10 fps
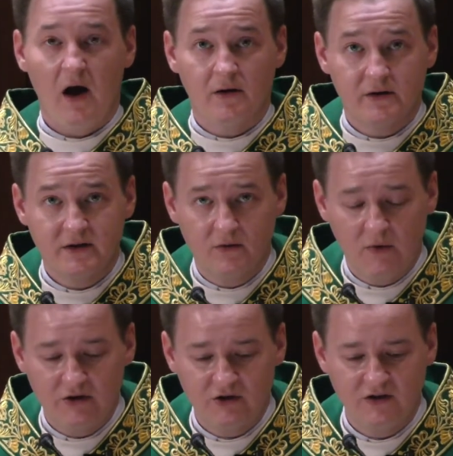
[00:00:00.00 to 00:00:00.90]
Our
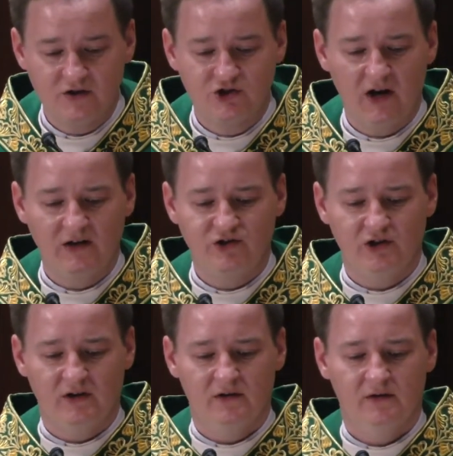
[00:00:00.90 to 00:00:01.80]
situation is
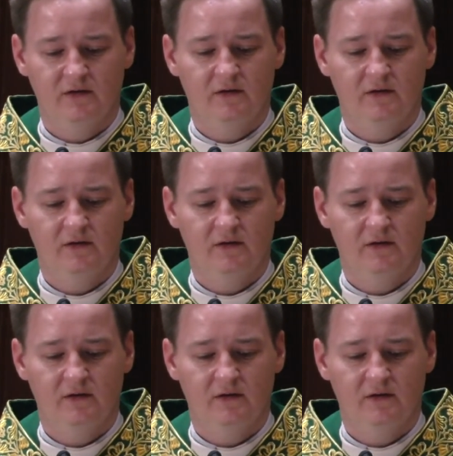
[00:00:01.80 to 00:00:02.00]
changing.